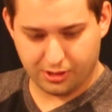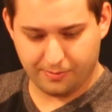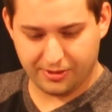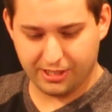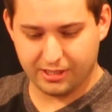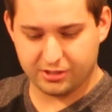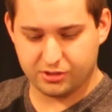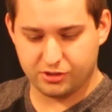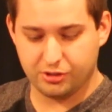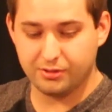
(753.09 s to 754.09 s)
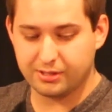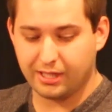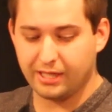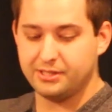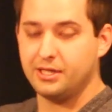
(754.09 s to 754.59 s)
I think it's 2
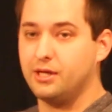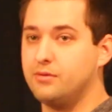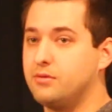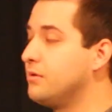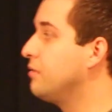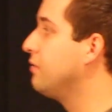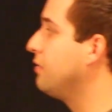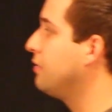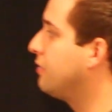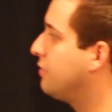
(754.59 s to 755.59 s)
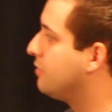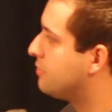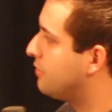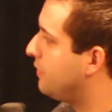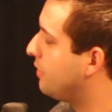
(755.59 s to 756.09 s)
slides down.
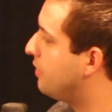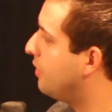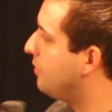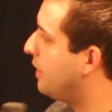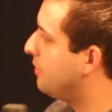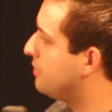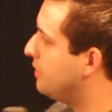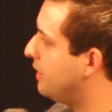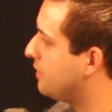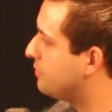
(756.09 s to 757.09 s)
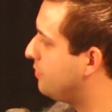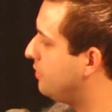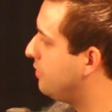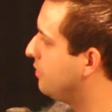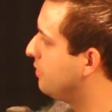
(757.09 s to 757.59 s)
So we could go down to the next
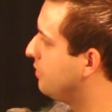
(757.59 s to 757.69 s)
one.